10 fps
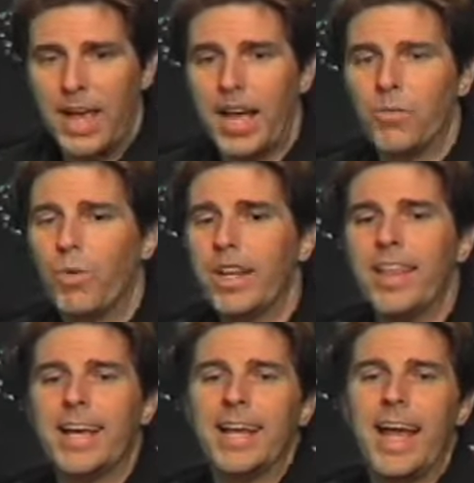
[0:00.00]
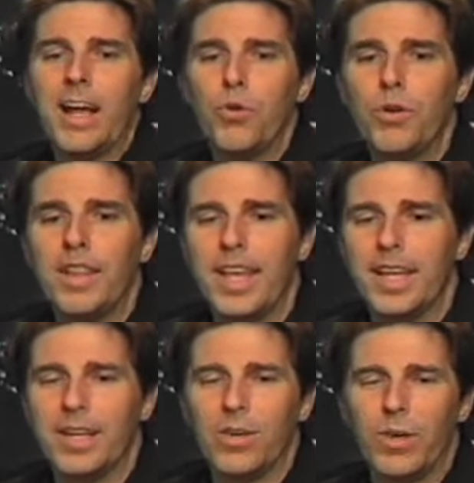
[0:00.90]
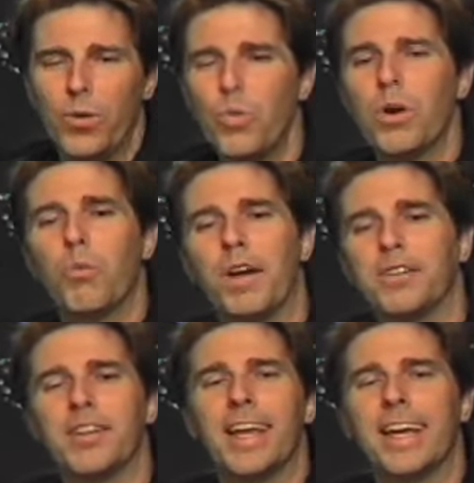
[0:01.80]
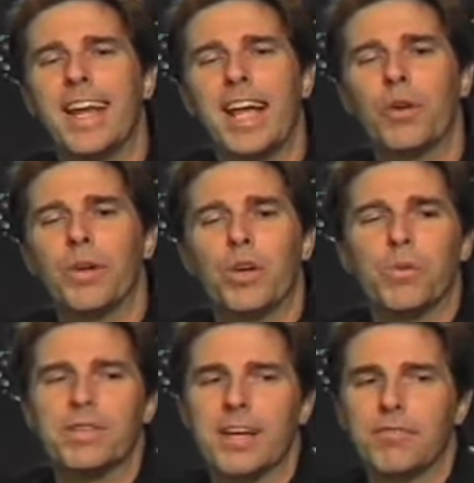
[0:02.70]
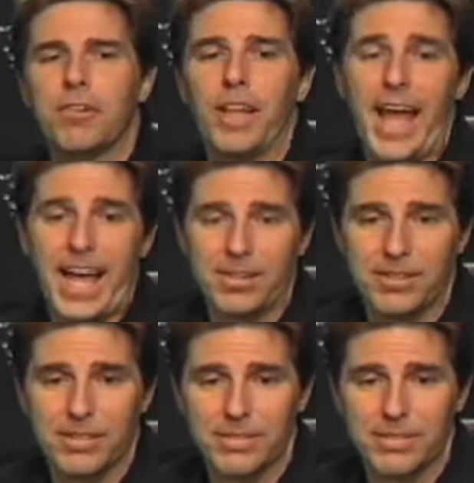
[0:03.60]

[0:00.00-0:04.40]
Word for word: And what do they get ang- who do they, who or what do they get angry or resentful at?